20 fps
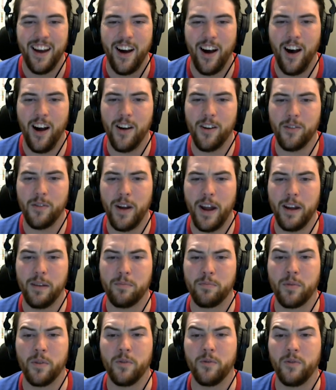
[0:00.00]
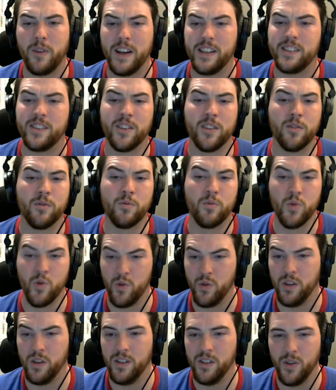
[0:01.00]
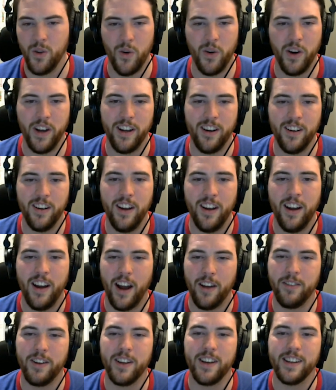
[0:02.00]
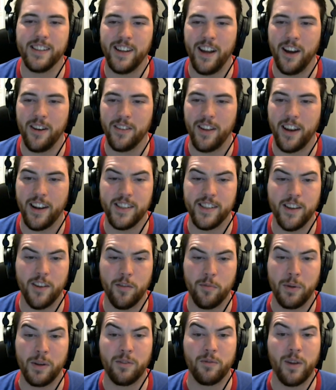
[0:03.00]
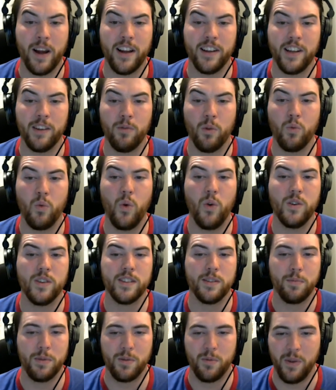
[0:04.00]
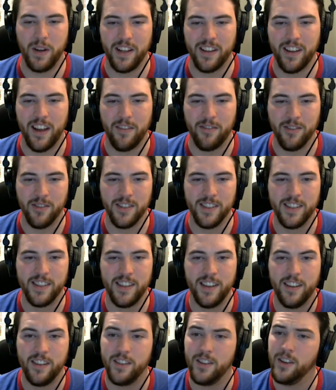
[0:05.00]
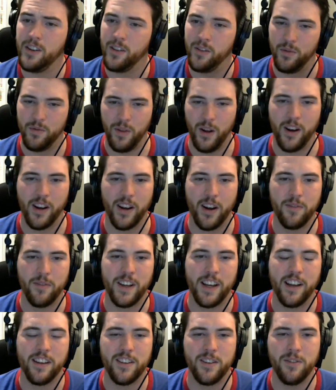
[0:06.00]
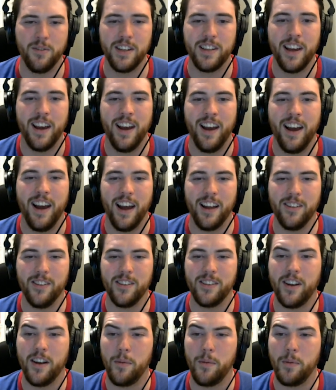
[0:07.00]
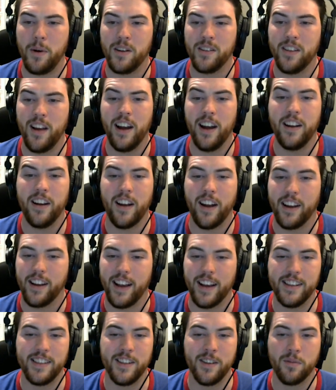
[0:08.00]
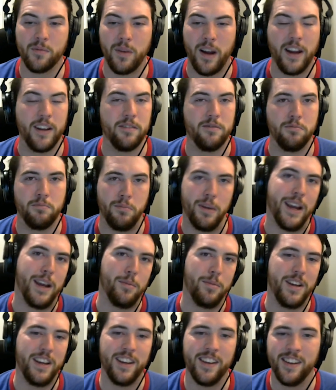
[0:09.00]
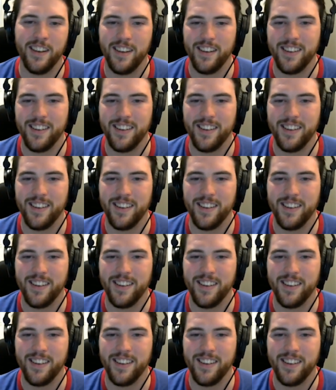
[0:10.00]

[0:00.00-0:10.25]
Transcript: Alright, Professor Rule Lawyer. I realize now that I should have been granting rewards between levels. Took long enough to get to it. I looked it up online and I guess you're right. Maybe.